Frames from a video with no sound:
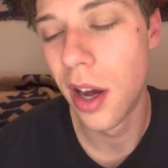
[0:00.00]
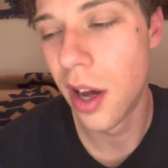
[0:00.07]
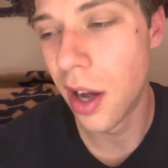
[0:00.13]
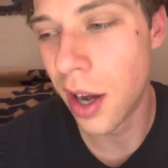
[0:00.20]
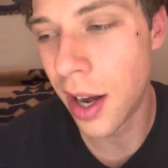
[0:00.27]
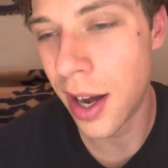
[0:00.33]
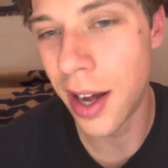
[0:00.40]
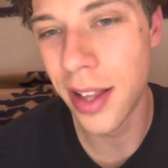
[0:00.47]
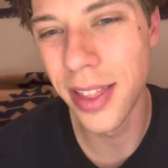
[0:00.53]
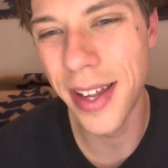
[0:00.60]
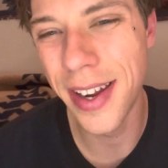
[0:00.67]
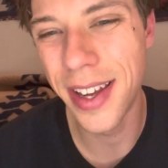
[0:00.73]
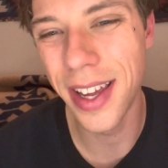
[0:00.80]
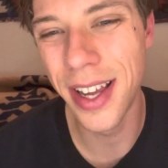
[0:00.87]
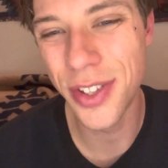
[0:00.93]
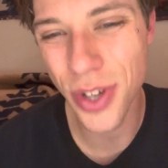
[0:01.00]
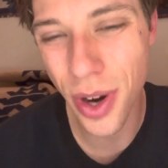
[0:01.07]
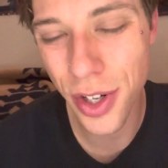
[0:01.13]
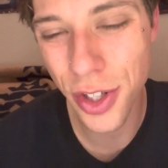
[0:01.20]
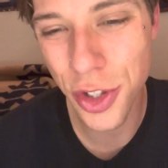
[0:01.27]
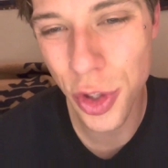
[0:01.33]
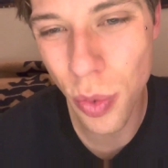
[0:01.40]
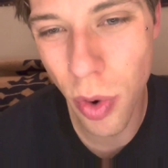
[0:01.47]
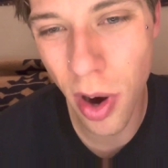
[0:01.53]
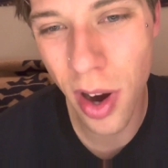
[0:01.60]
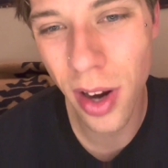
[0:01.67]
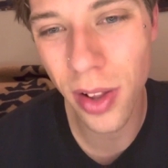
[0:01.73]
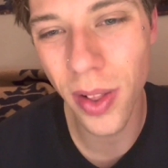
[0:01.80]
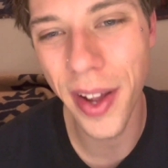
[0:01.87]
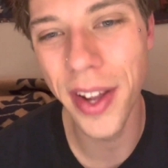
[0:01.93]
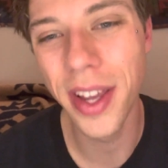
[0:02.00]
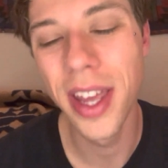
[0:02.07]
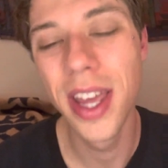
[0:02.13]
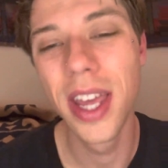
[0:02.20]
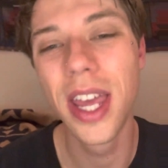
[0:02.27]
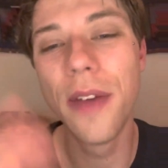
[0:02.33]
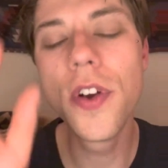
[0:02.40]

like it's hard to do work. Like if